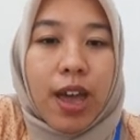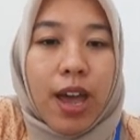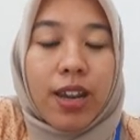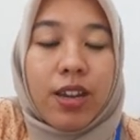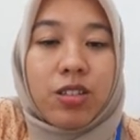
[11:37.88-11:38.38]

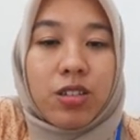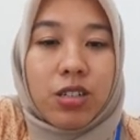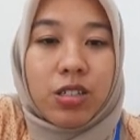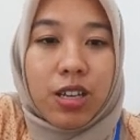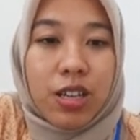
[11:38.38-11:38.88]
And the
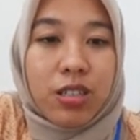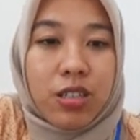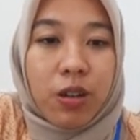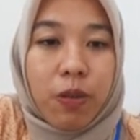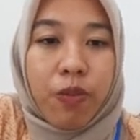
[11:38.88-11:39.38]
third
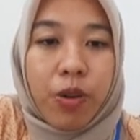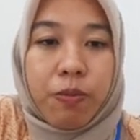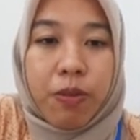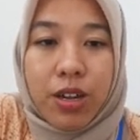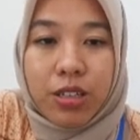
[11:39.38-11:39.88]
is
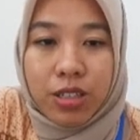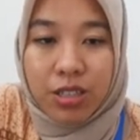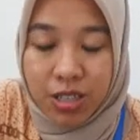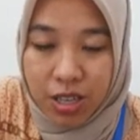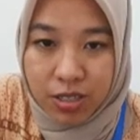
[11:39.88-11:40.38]
provide
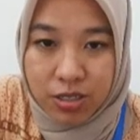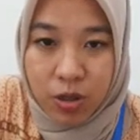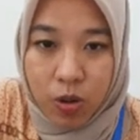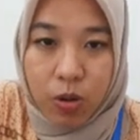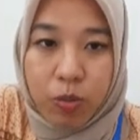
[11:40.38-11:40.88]
teachings
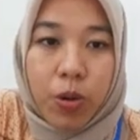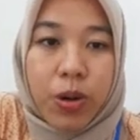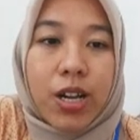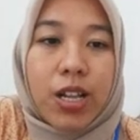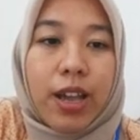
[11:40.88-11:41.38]
on
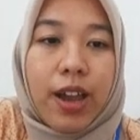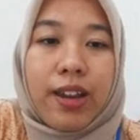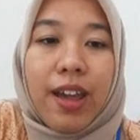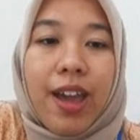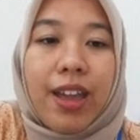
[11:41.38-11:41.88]
moral
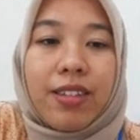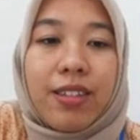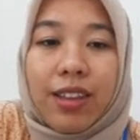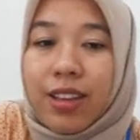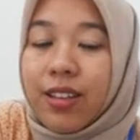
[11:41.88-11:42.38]
and
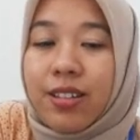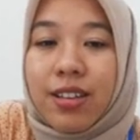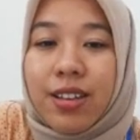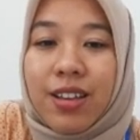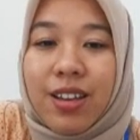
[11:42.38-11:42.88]

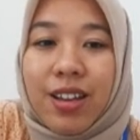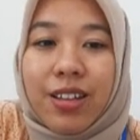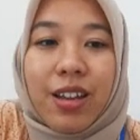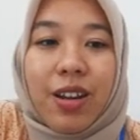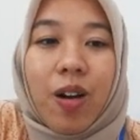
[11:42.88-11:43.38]
ethics
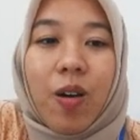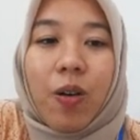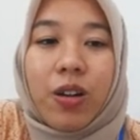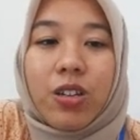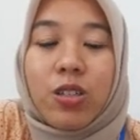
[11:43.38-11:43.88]
that
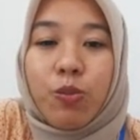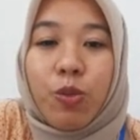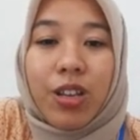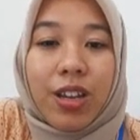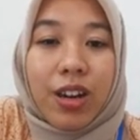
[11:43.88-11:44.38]
are
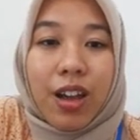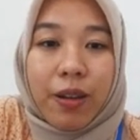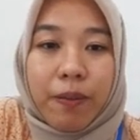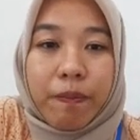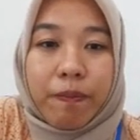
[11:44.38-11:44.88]
useful in life.